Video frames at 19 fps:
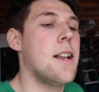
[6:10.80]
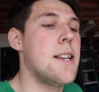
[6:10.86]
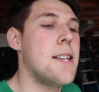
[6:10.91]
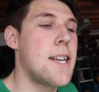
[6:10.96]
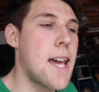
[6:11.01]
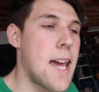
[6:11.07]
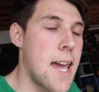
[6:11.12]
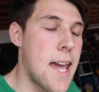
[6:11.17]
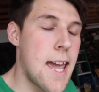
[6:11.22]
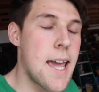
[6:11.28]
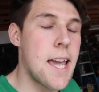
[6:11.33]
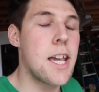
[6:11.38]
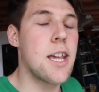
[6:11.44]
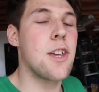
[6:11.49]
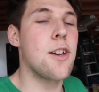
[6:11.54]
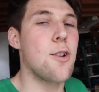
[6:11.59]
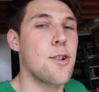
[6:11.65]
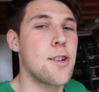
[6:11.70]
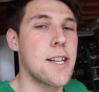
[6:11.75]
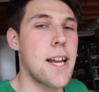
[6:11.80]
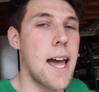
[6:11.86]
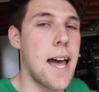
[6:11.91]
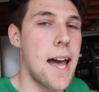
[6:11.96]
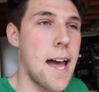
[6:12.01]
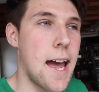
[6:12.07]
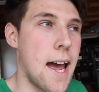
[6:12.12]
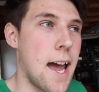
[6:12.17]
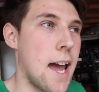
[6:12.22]
take your
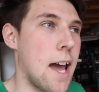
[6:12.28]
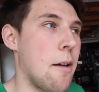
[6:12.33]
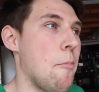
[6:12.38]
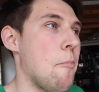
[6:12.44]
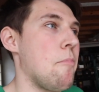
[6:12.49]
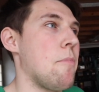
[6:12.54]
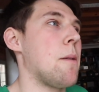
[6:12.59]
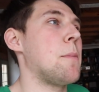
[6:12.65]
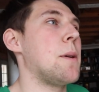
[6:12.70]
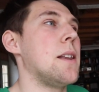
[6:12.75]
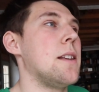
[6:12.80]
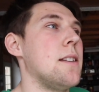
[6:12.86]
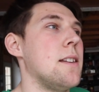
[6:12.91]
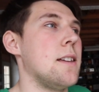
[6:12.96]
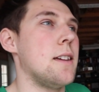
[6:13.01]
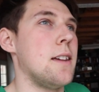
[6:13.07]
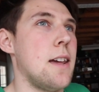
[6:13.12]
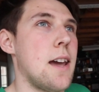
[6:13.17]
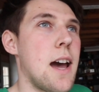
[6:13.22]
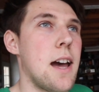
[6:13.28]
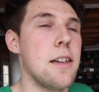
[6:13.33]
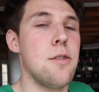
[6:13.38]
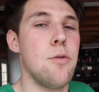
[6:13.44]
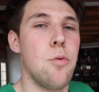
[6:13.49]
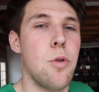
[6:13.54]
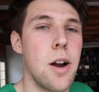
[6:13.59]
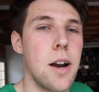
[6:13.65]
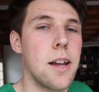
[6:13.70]
time. I mean, yeah,
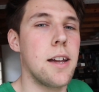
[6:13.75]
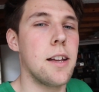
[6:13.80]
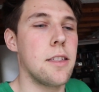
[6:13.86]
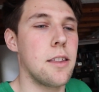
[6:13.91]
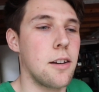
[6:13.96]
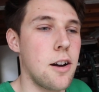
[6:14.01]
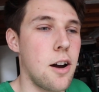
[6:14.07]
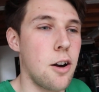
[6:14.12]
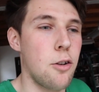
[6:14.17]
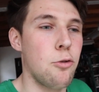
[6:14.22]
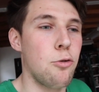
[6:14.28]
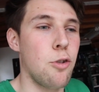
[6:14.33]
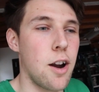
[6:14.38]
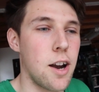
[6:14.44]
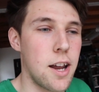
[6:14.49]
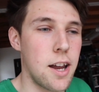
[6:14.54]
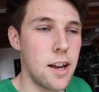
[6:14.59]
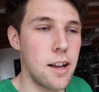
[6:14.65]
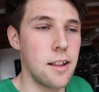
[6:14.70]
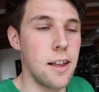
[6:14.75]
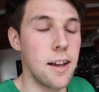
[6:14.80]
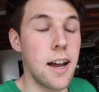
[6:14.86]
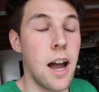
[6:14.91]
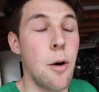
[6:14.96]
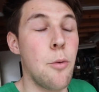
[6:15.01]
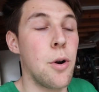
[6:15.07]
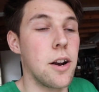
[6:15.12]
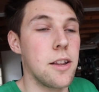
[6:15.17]
you want to get the car running.
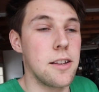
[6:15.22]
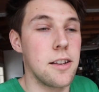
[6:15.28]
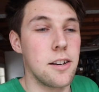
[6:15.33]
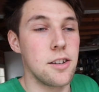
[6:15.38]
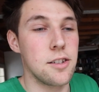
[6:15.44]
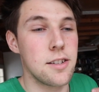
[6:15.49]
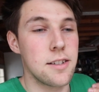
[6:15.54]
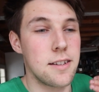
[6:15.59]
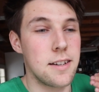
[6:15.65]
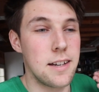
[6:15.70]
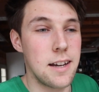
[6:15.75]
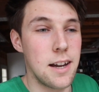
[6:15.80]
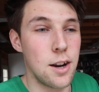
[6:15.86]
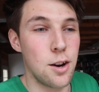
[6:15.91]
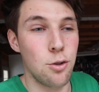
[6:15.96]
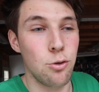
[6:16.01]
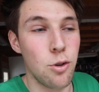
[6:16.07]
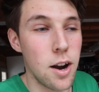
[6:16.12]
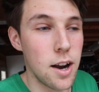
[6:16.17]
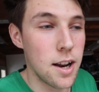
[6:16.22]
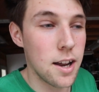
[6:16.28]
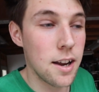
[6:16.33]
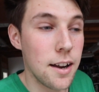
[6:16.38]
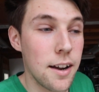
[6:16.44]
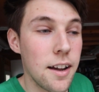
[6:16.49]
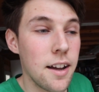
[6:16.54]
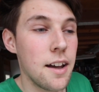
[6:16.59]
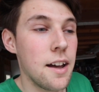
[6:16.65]
Like, I wanted to just get it
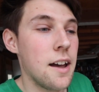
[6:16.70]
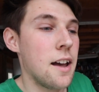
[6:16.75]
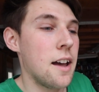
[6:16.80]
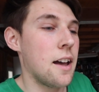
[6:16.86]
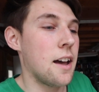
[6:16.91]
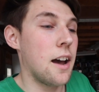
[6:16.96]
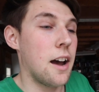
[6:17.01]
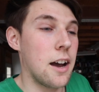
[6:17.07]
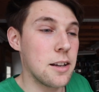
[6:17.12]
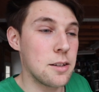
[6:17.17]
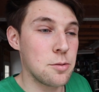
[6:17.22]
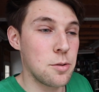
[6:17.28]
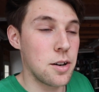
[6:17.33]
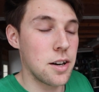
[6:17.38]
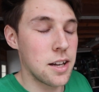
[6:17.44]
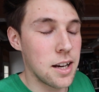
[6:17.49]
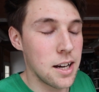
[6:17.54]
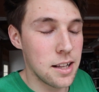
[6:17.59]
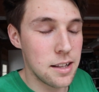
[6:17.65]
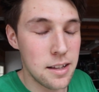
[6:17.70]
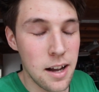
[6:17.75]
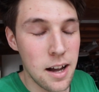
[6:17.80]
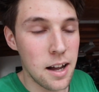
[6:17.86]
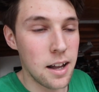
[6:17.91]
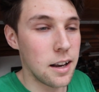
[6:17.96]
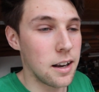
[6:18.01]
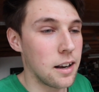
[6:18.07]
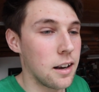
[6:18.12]
running. I just want to get it
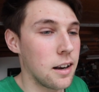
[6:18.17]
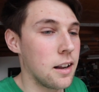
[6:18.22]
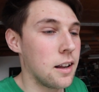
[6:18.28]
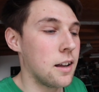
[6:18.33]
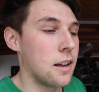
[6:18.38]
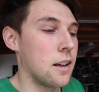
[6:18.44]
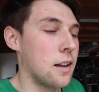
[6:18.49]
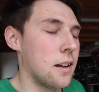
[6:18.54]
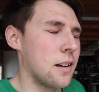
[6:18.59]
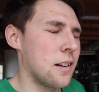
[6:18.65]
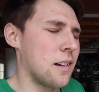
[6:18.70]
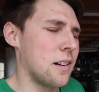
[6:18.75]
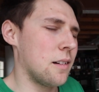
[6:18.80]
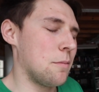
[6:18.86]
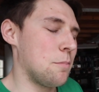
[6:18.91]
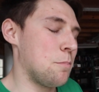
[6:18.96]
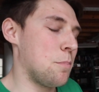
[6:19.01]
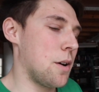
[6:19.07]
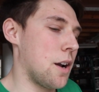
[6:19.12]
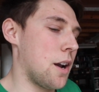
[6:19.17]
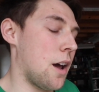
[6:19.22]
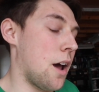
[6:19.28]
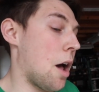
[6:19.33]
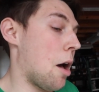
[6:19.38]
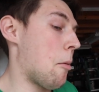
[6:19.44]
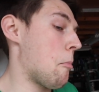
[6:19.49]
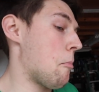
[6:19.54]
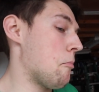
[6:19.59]
done. But
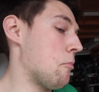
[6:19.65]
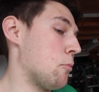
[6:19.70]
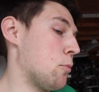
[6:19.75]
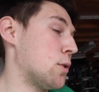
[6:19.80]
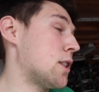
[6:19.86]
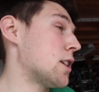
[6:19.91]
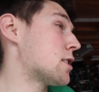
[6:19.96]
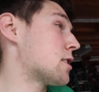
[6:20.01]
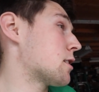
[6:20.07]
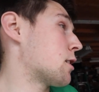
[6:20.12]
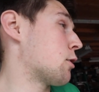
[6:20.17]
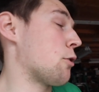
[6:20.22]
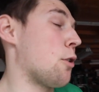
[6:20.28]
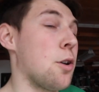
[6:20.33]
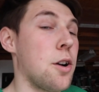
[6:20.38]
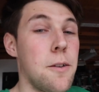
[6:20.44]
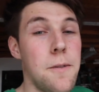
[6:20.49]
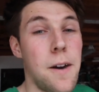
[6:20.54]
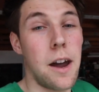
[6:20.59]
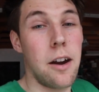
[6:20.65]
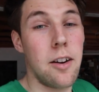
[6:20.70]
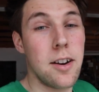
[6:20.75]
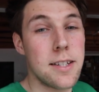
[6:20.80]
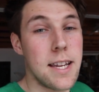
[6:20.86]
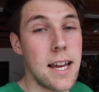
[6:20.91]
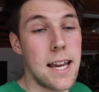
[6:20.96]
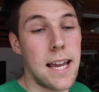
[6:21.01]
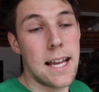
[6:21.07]
with this
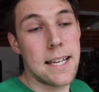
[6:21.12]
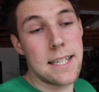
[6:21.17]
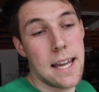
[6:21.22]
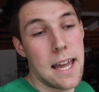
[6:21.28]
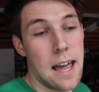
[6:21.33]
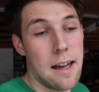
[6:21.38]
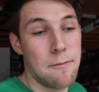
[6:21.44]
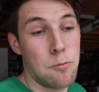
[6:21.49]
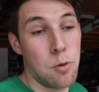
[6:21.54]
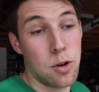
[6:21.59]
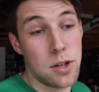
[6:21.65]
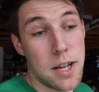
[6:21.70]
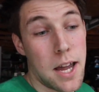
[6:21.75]
coronavirus, I guess I have more